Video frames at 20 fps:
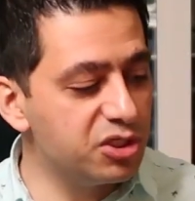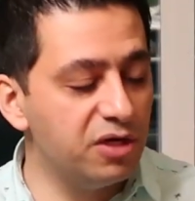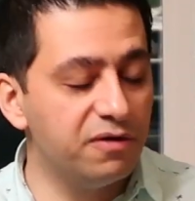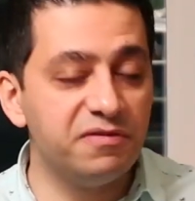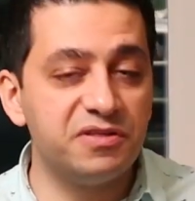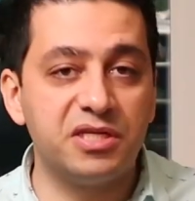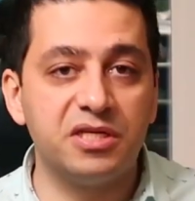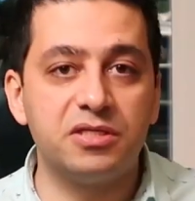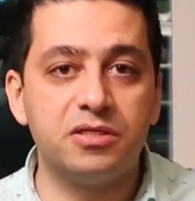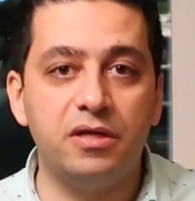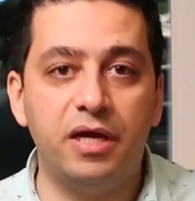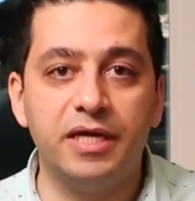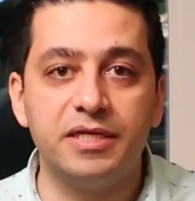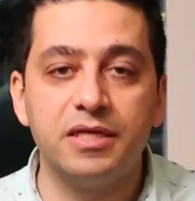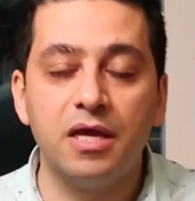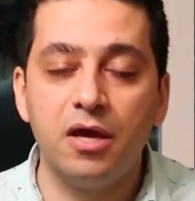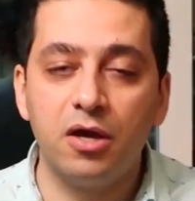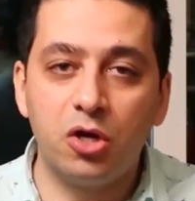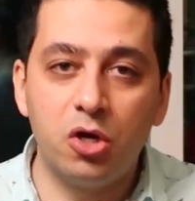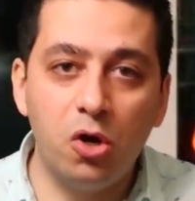Services
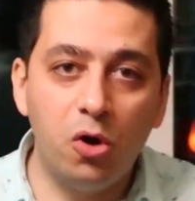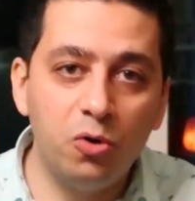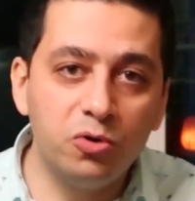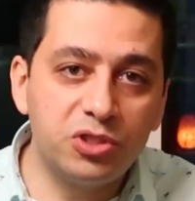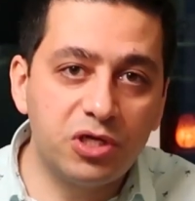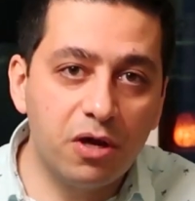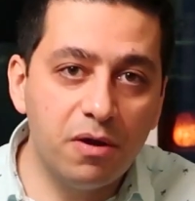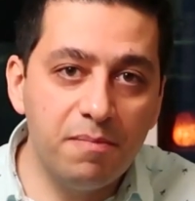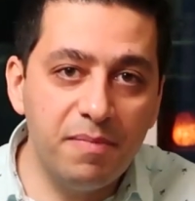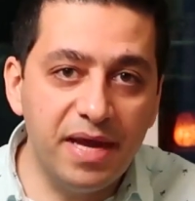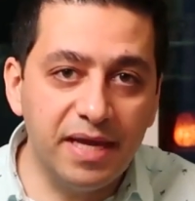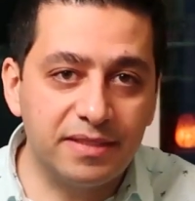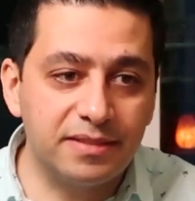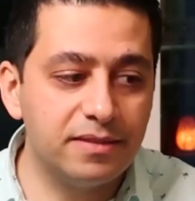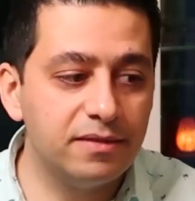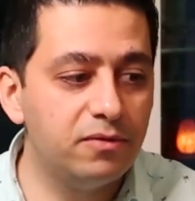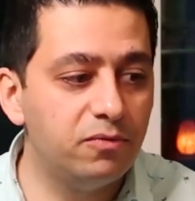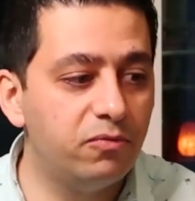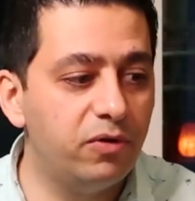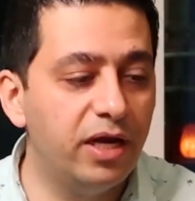like code
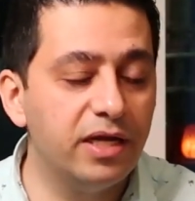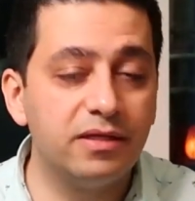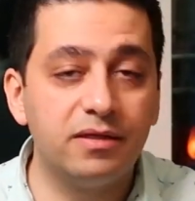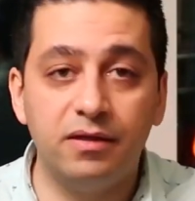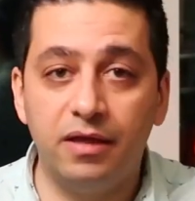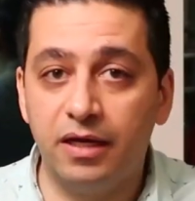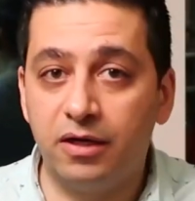commit, right?